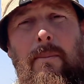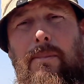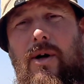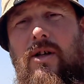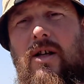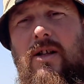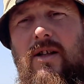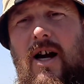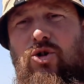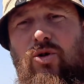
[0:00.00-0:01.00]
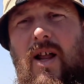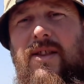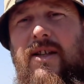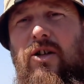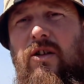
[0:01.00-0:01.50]
but the actual
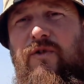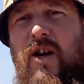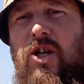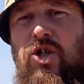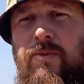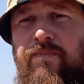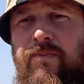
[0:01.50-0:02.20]
landing of the fish.